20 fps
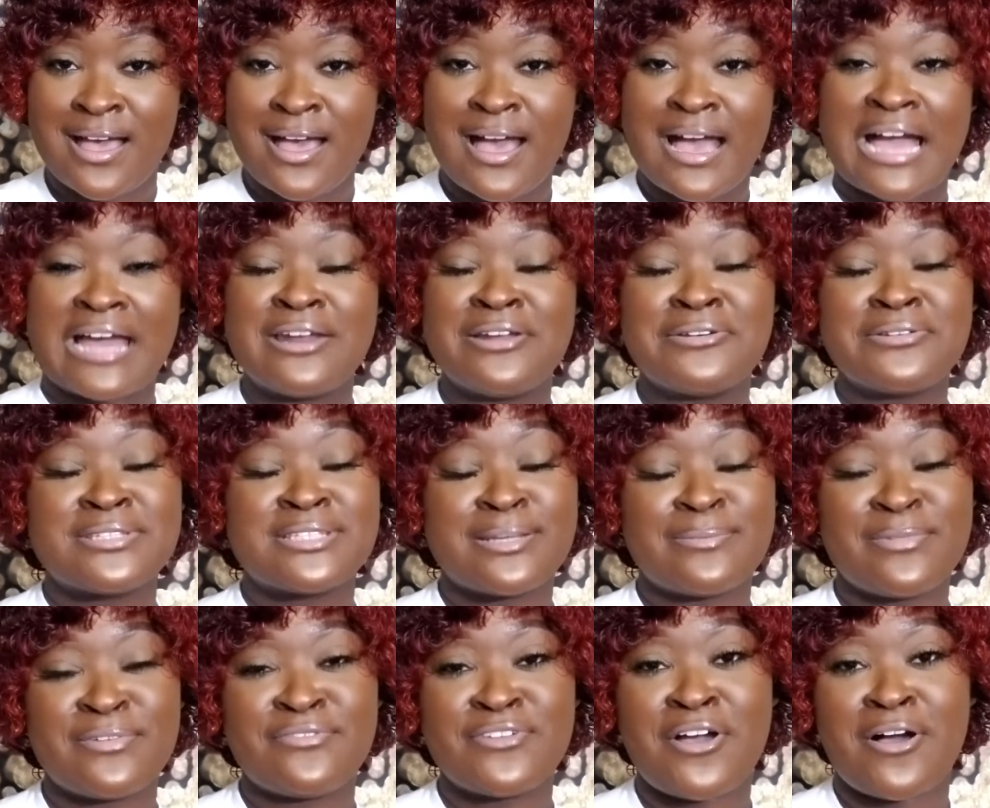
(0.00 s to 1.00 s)
I know
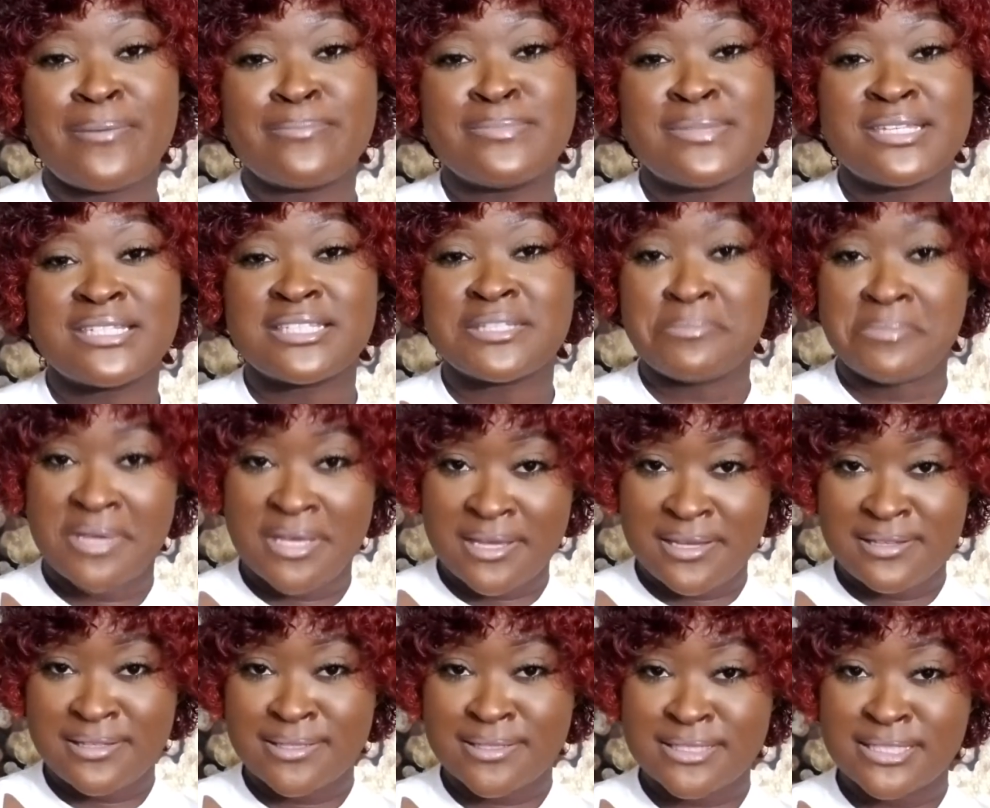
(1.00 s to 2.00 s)
some of y'all missed
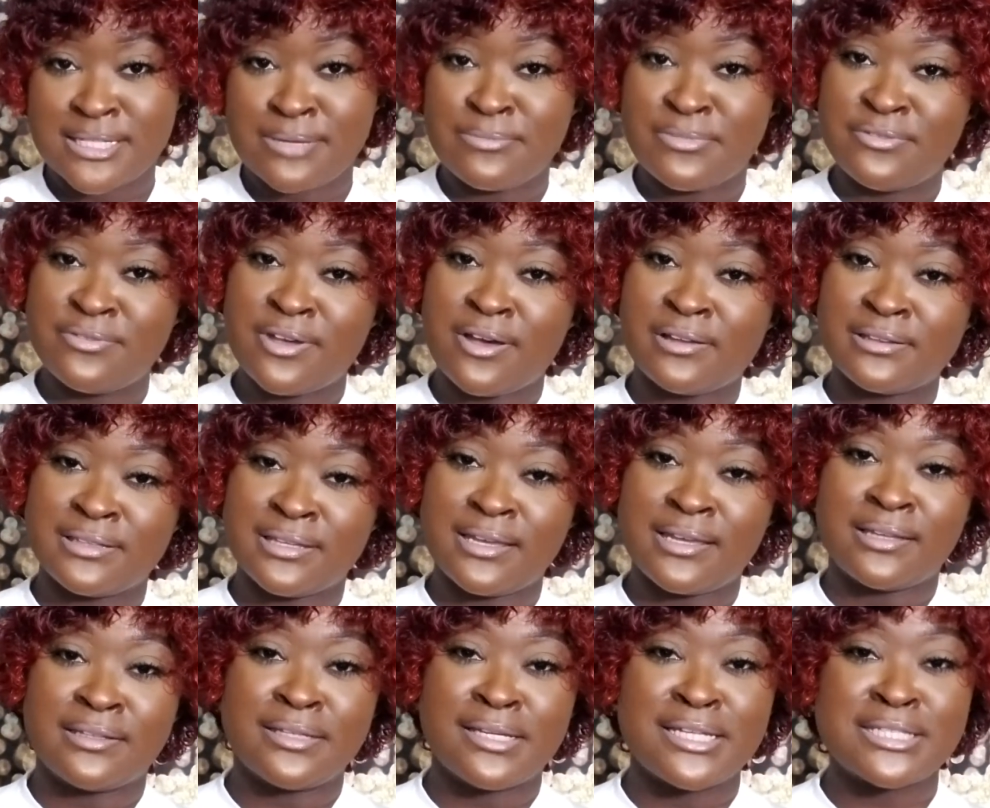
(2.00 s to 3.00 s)
me, some of y'all
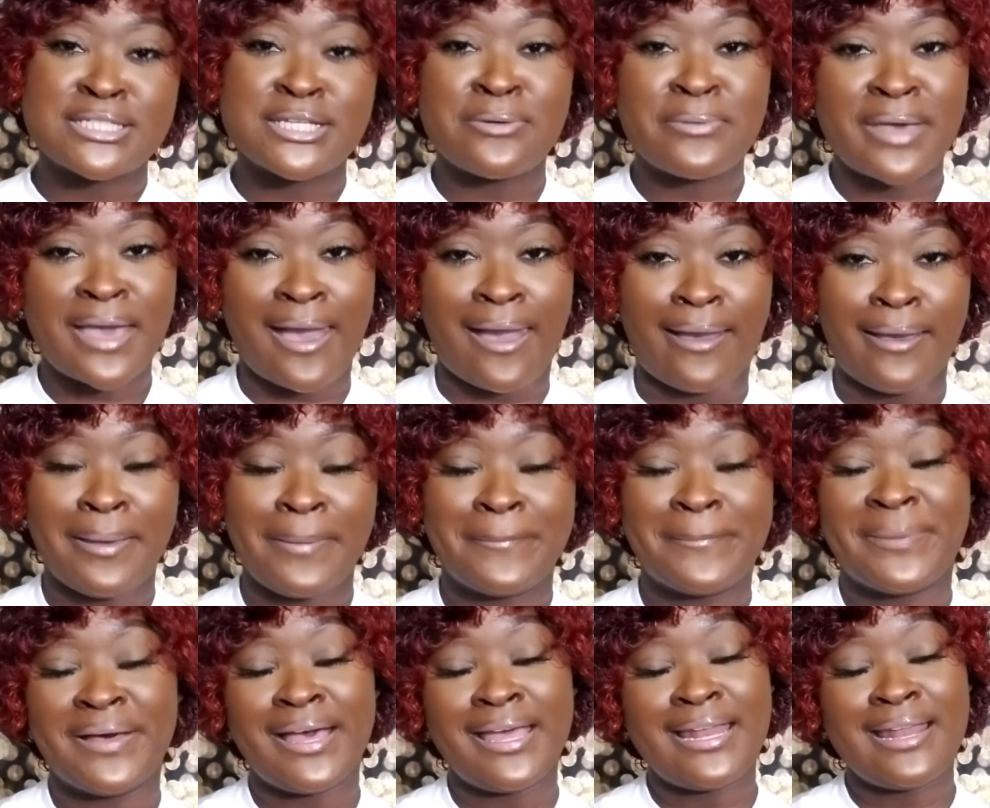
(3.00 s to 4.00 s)
didn't. It's okay,
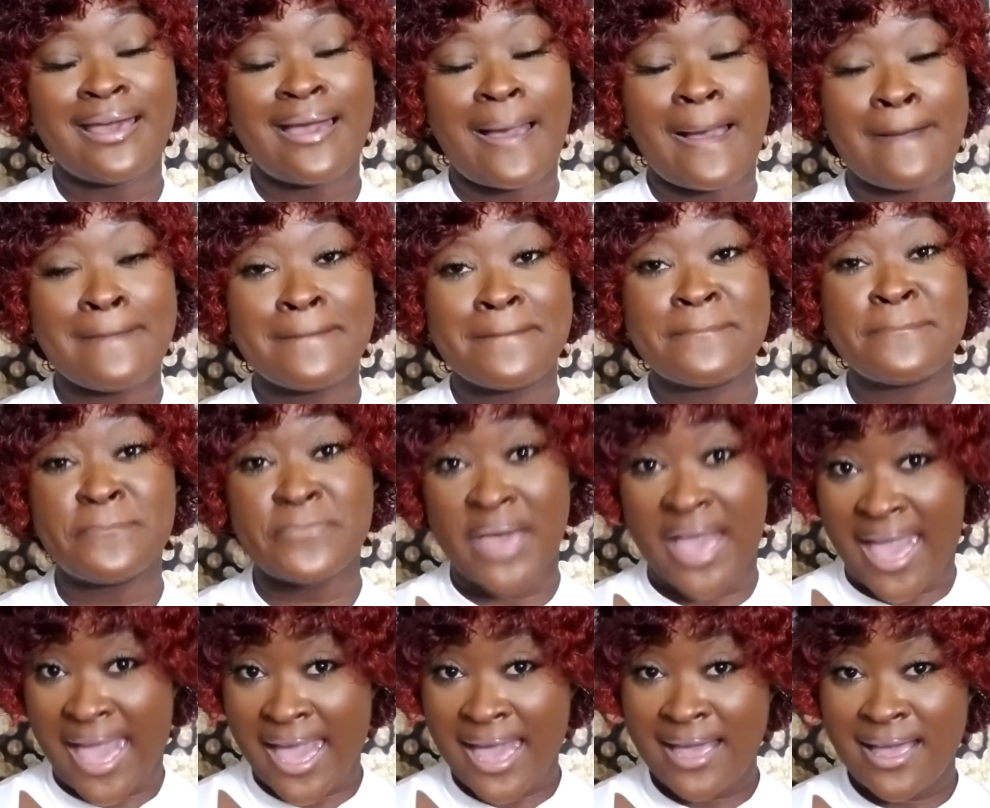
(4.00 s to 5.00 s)
but I'm
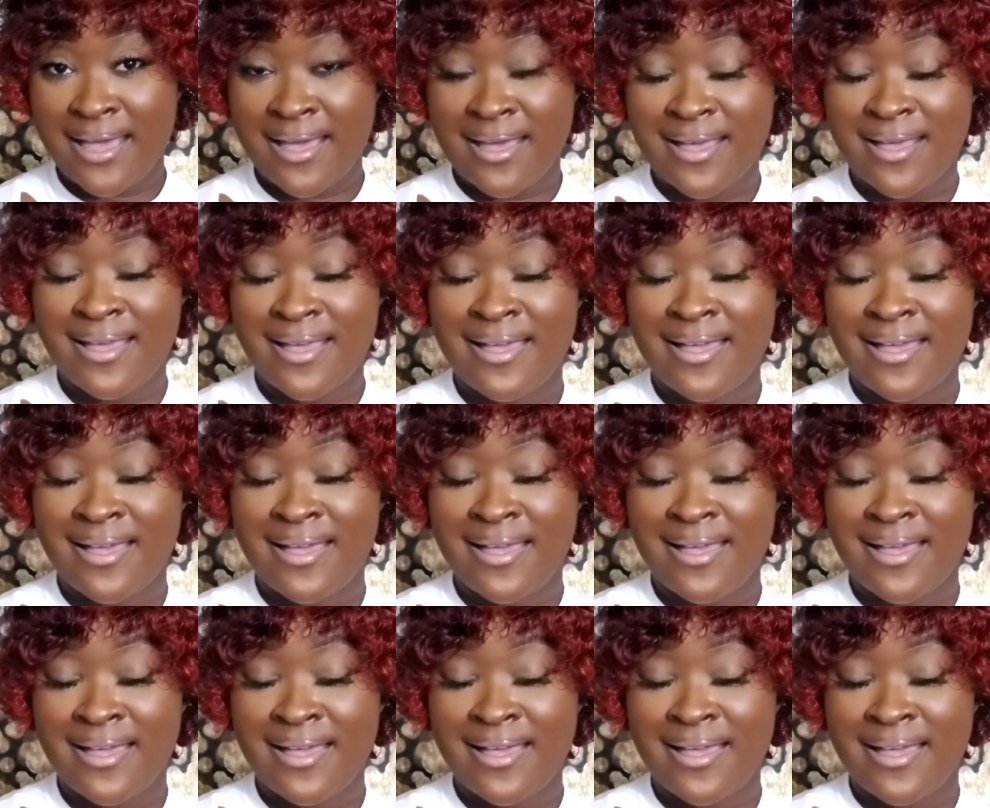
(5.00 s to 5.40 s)
back.